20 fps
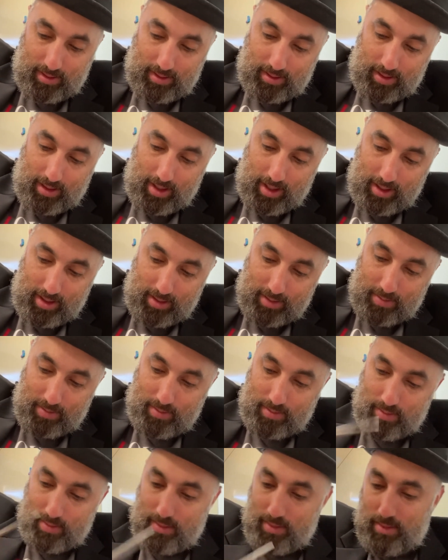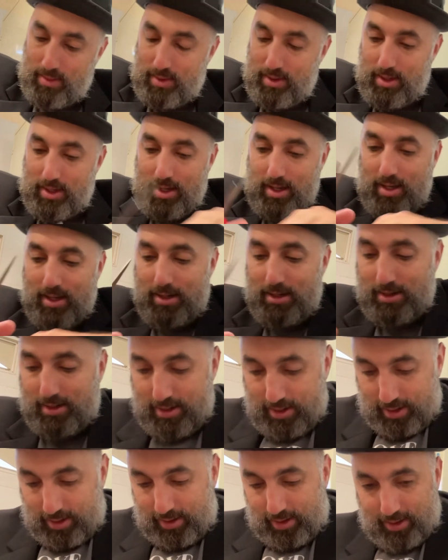item, and
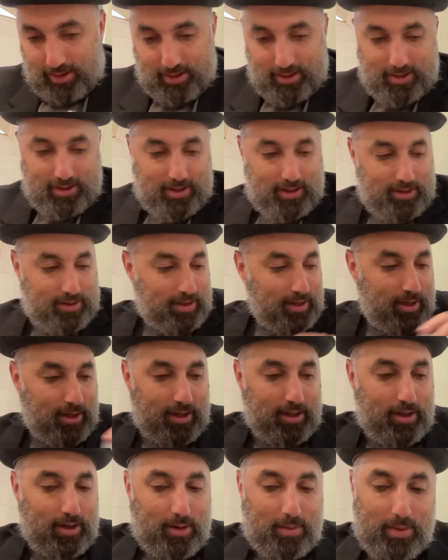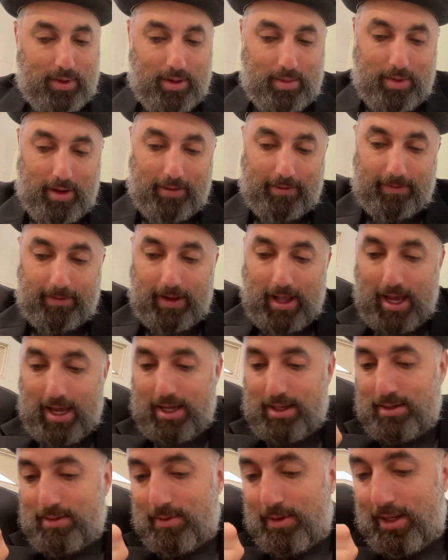I'll talk a little bit about
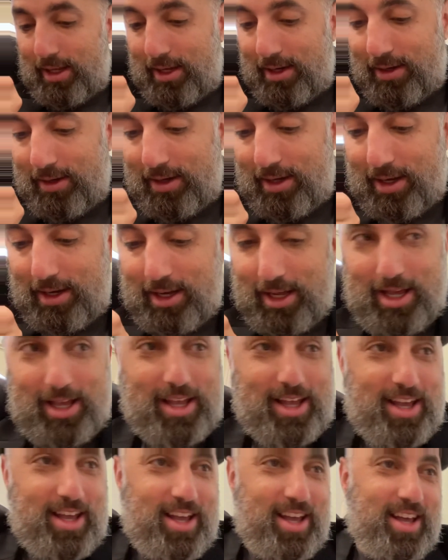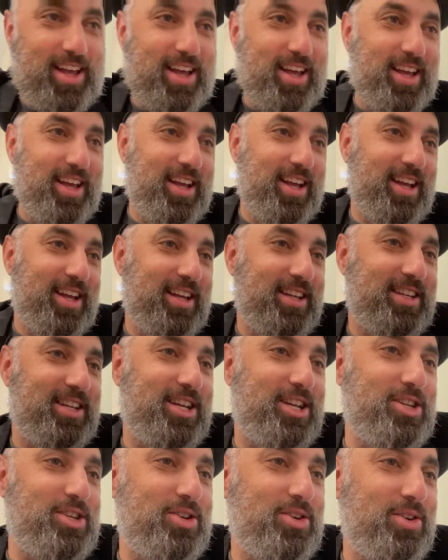flies while I do it.
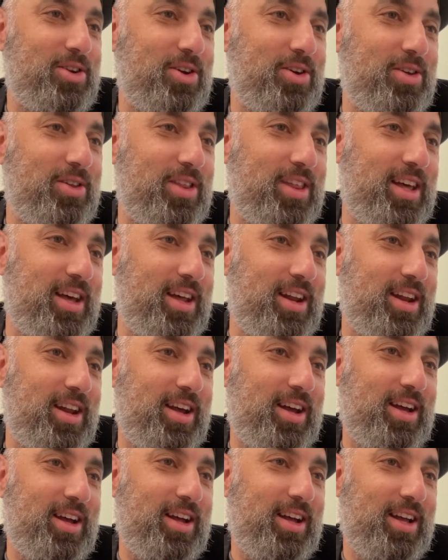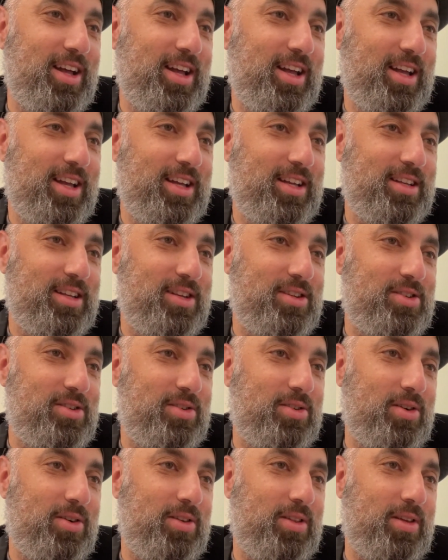Did you know
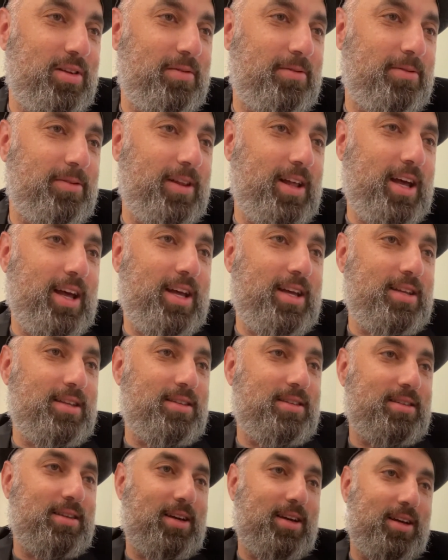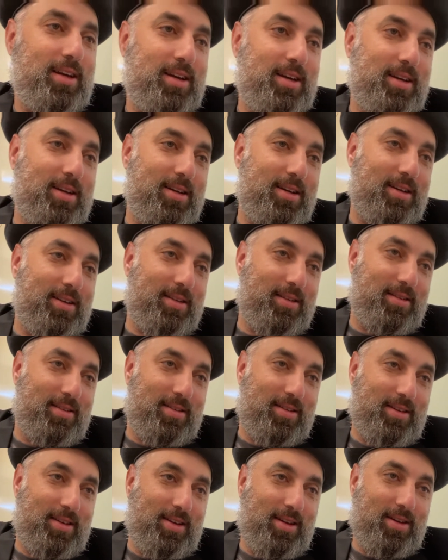that flies
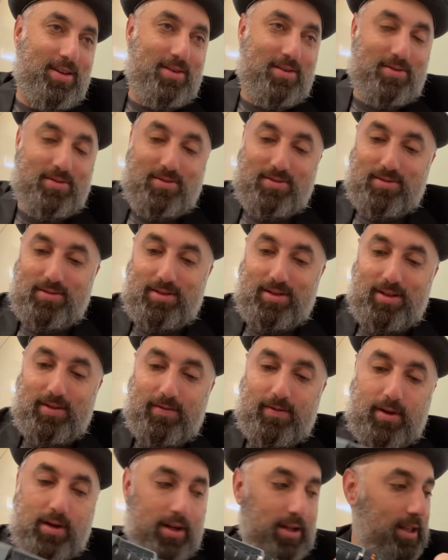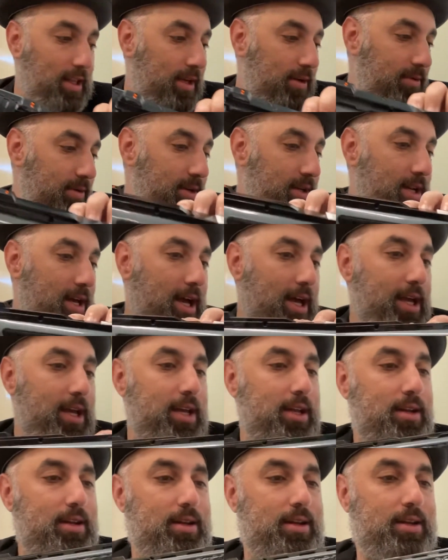live on a liquid
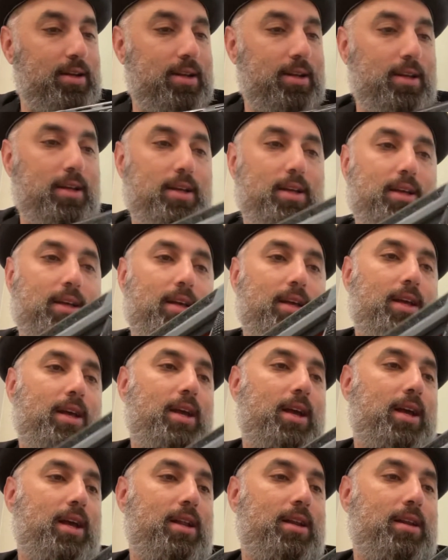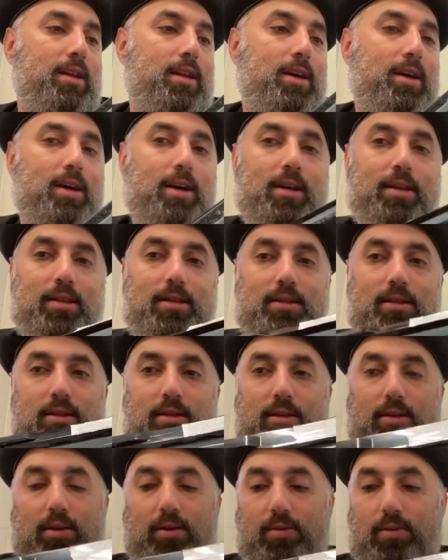diet? And this
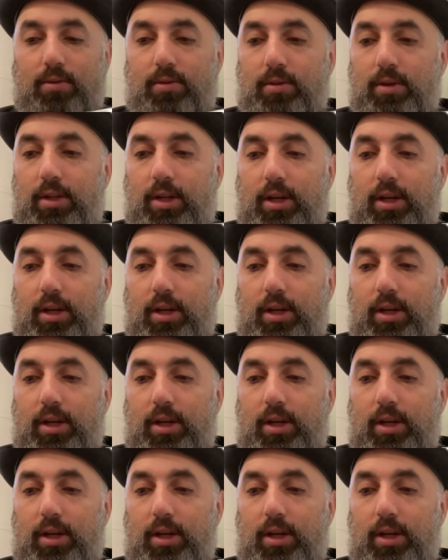is a really